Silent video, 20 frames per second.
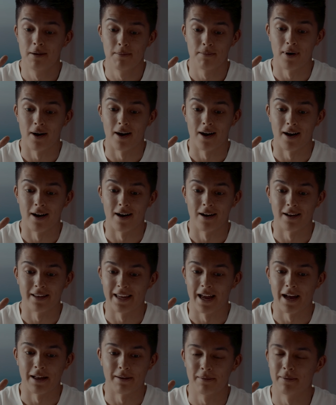But
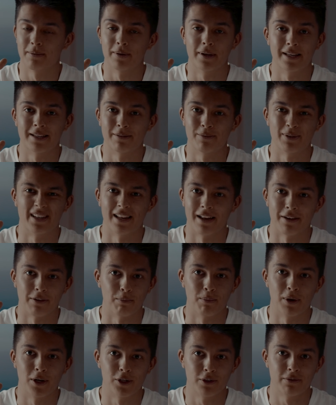yeah, we didn't have the
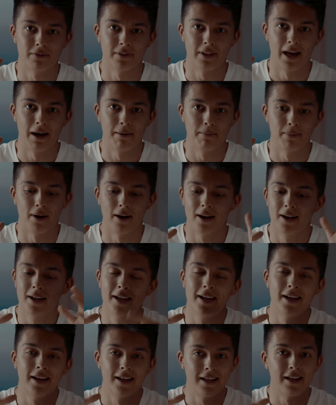budget for that. But
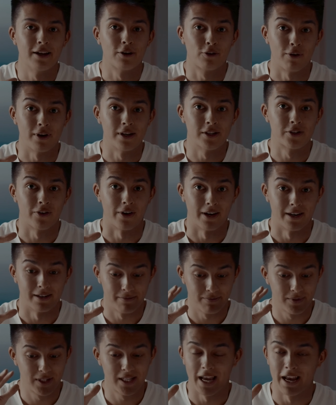green
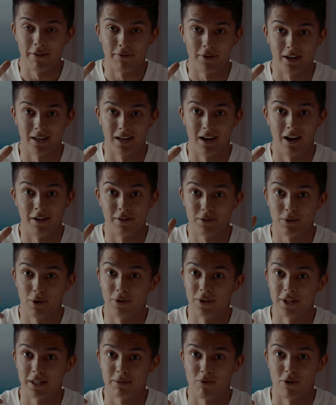screen saved our lives
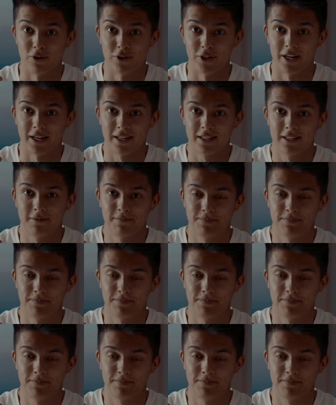on this project.